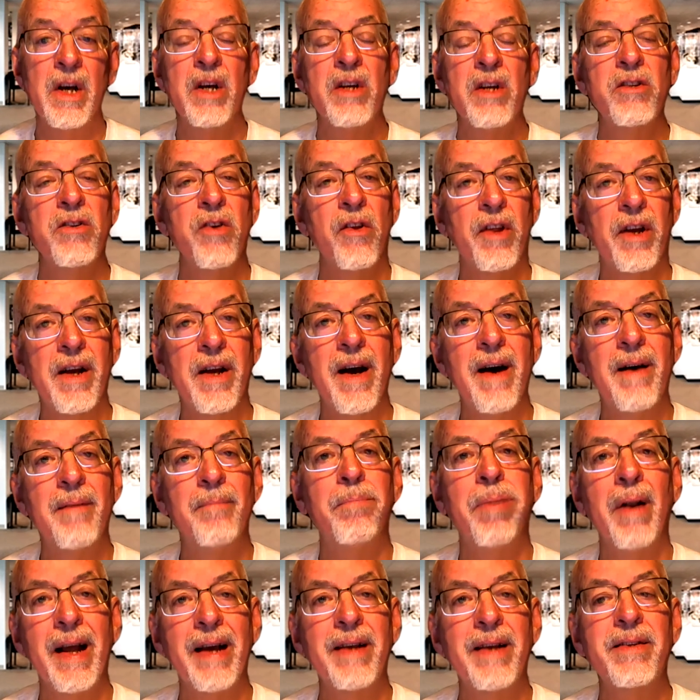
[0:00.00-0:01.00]
So the
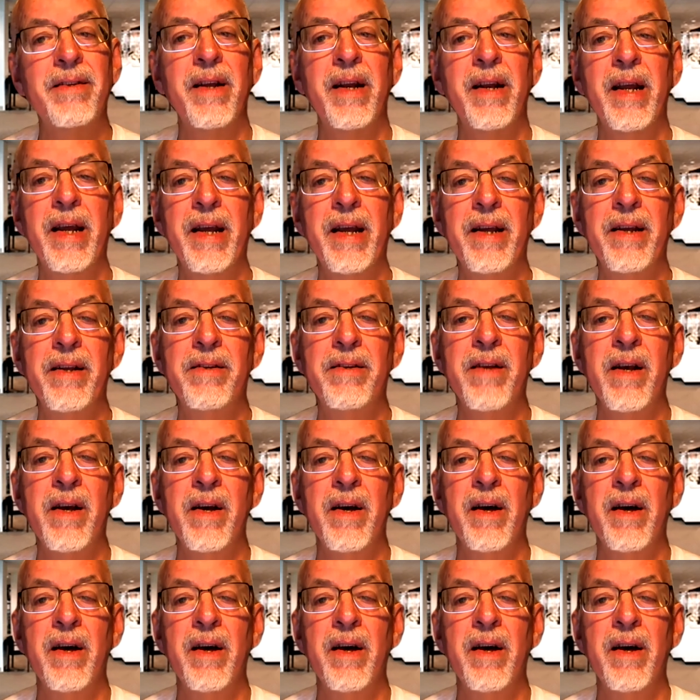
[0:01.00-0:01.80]
complexities